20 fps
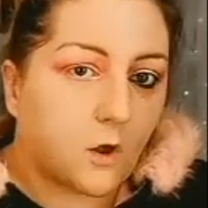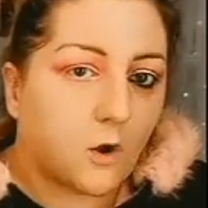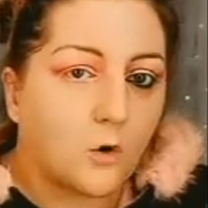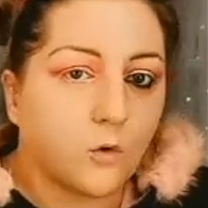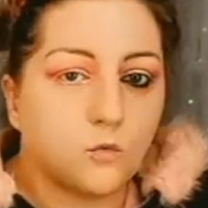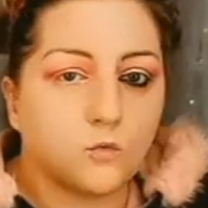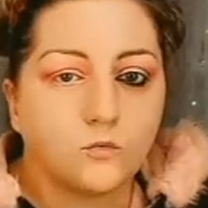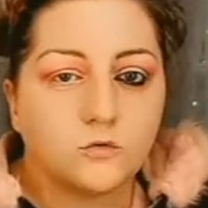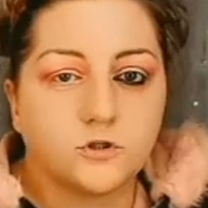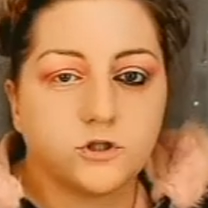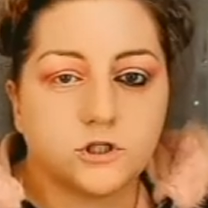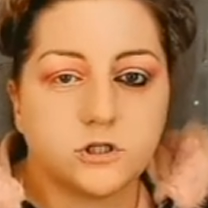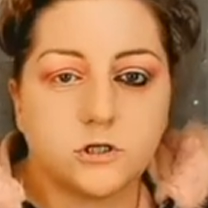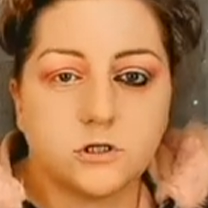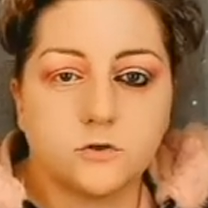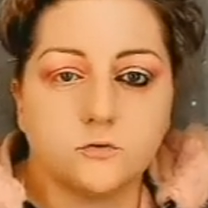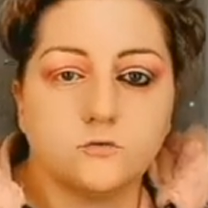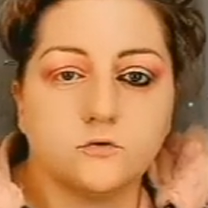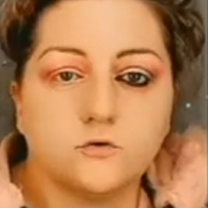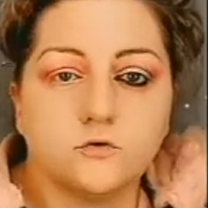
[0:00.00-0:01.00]
OG
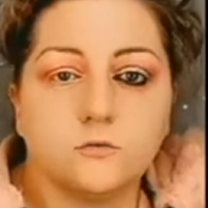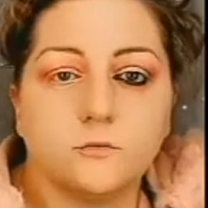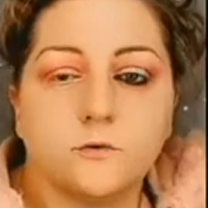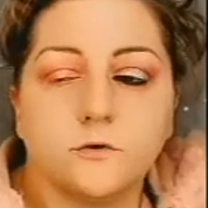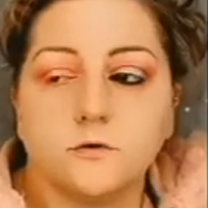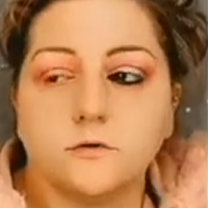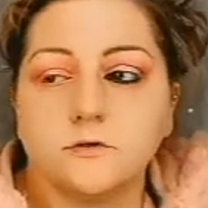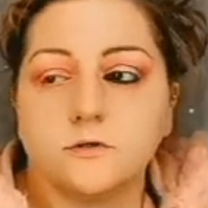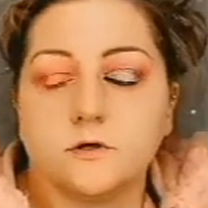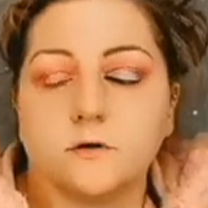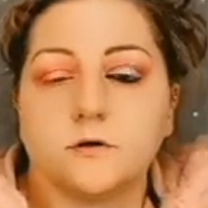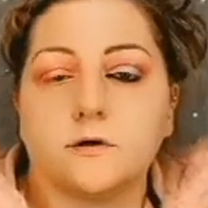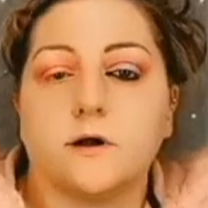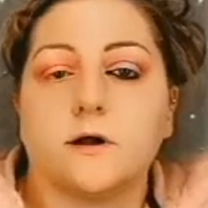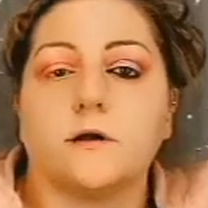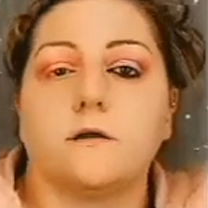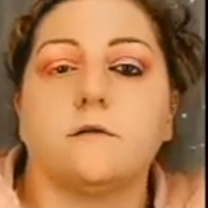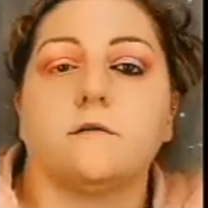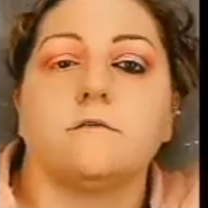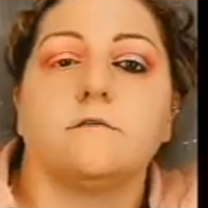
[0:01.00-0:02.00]
YouTubers are
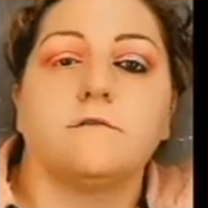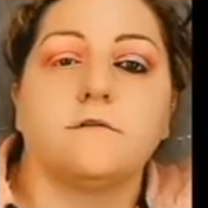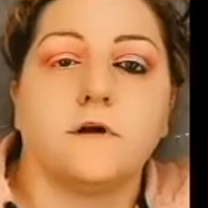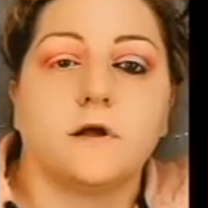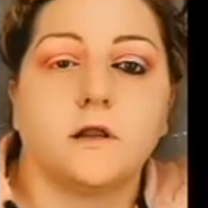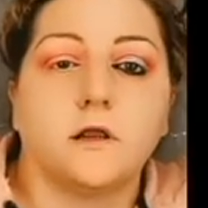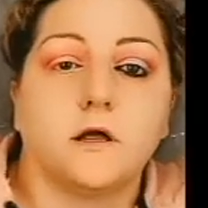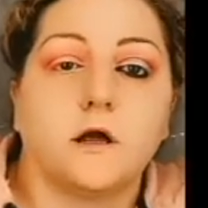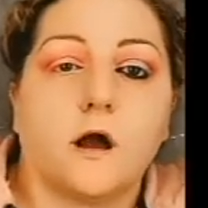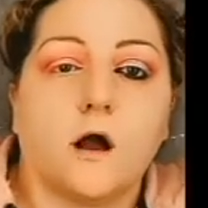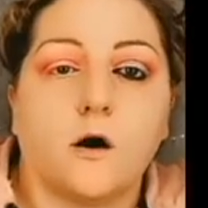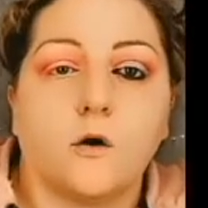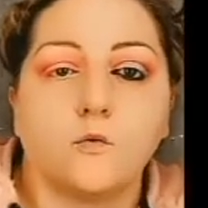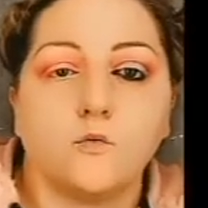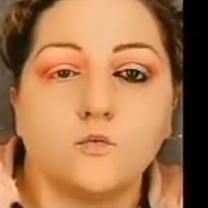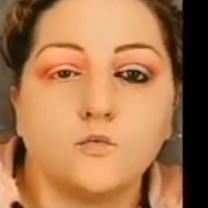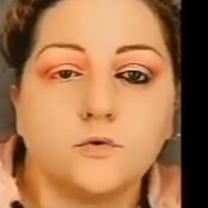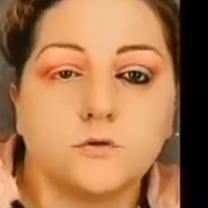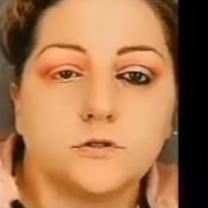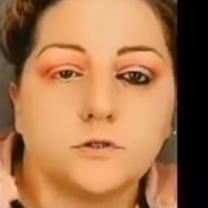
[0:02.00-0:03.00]
kind of fading
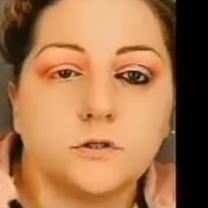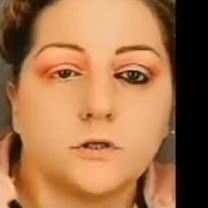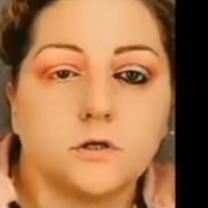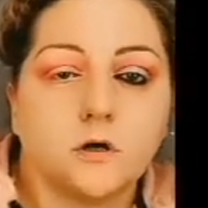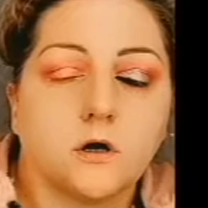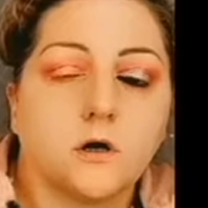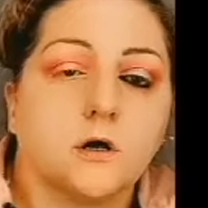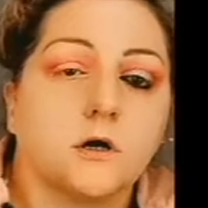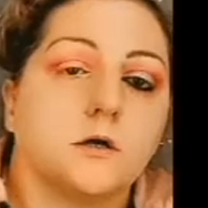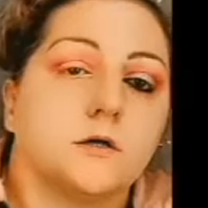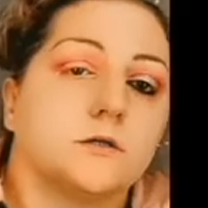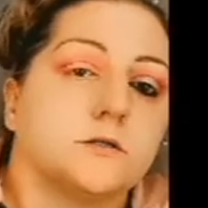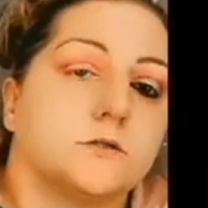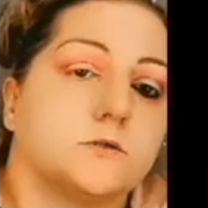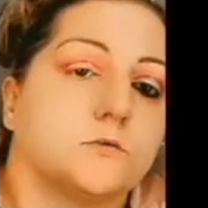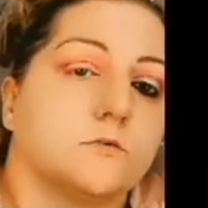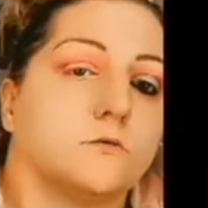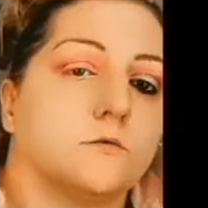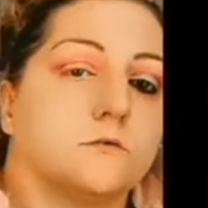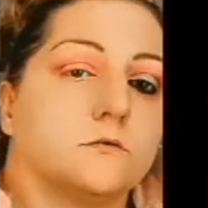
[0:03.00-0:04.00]
out,
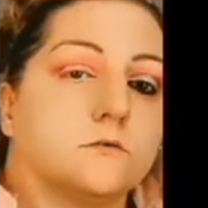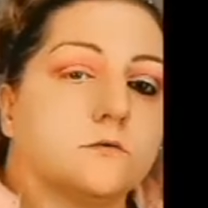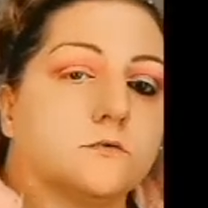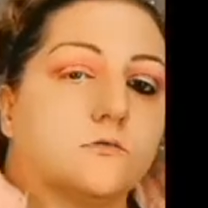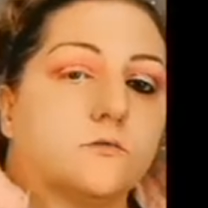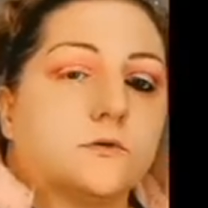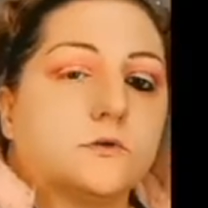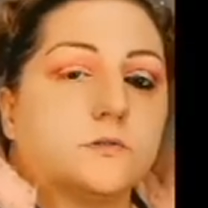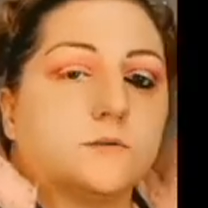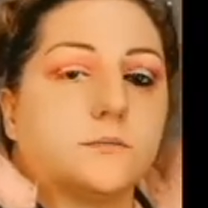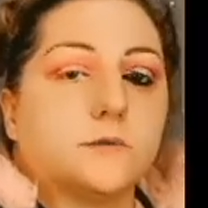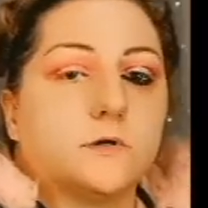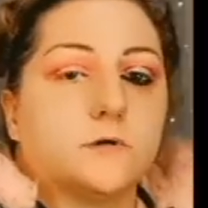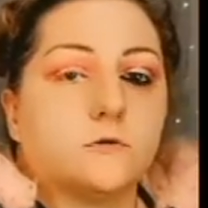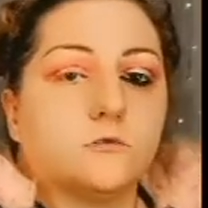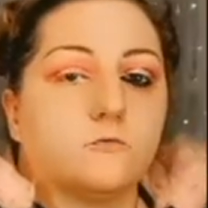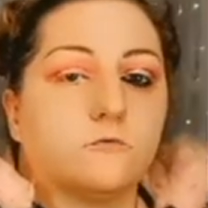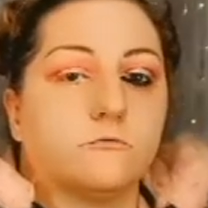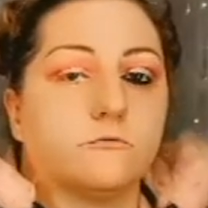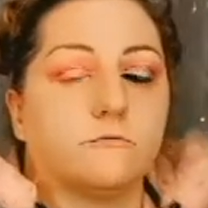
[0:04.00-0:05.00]
so there's going to be a
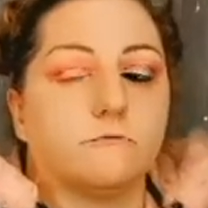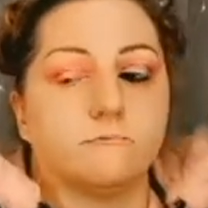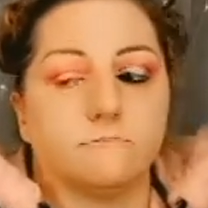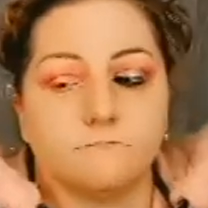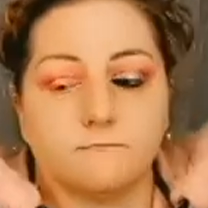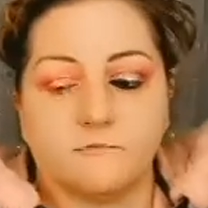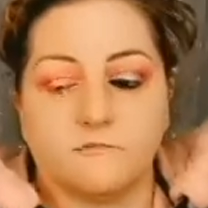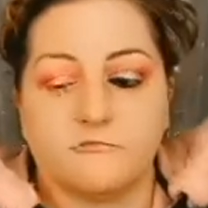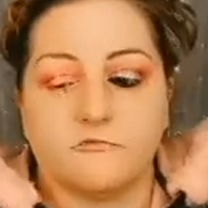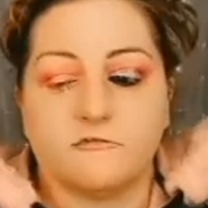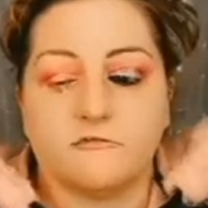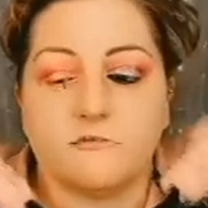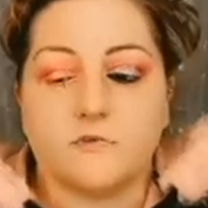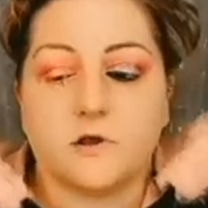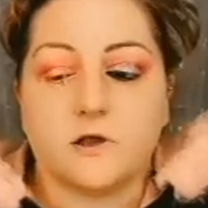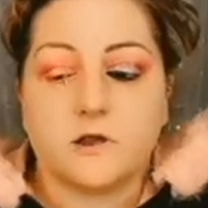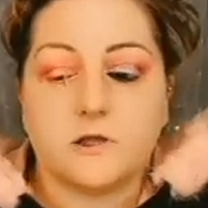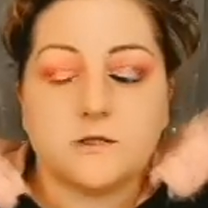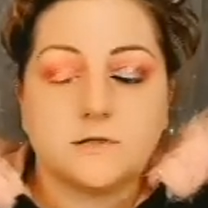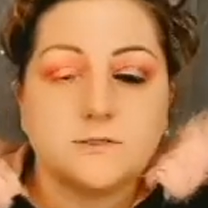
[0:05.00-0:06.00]
new
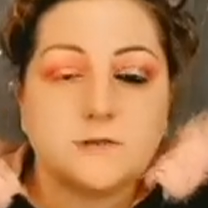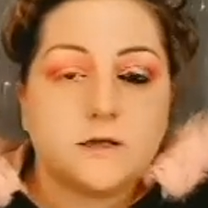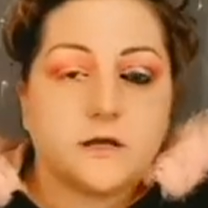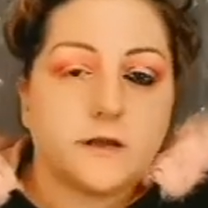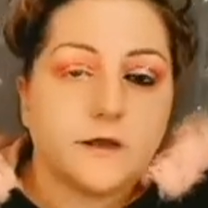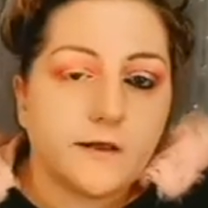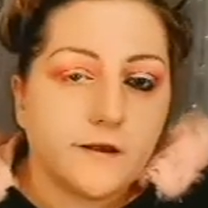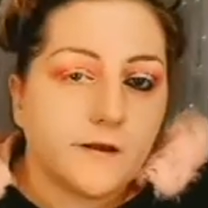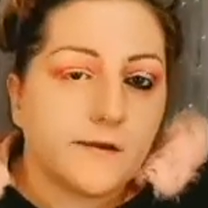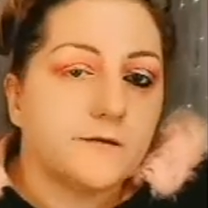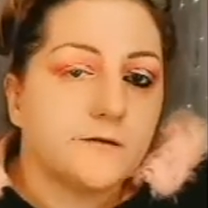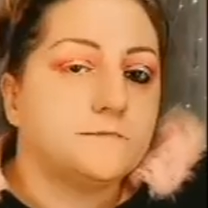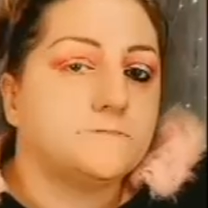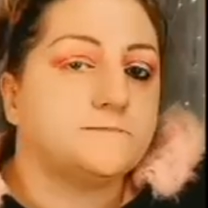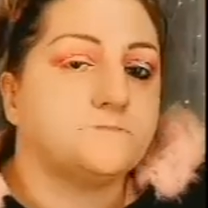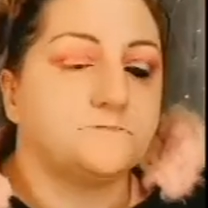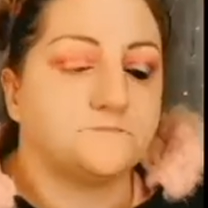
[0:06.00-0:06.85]
phase in.